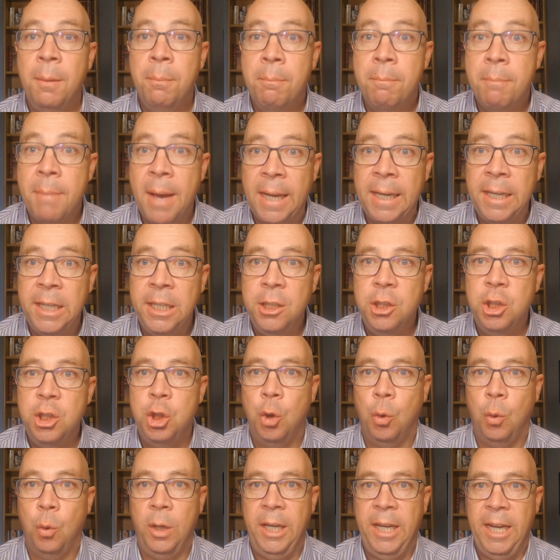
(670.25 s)

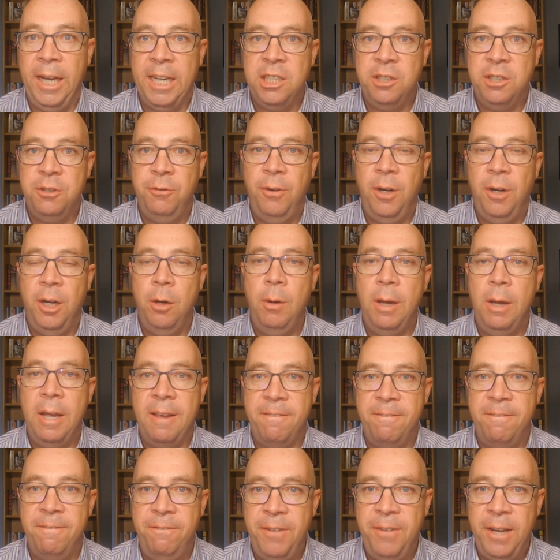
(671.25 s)
manage your cash flow
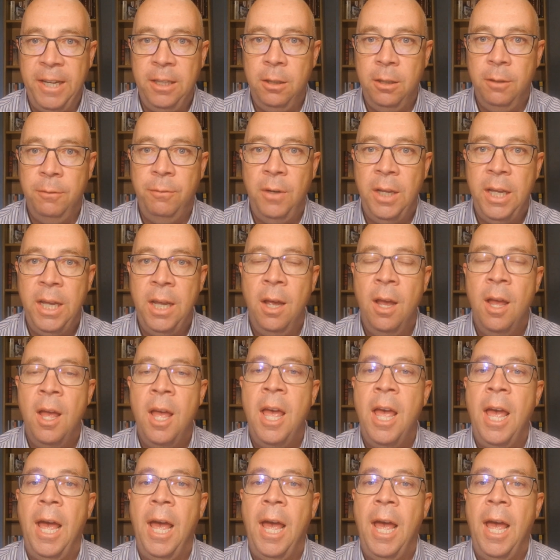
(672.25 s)
effectively,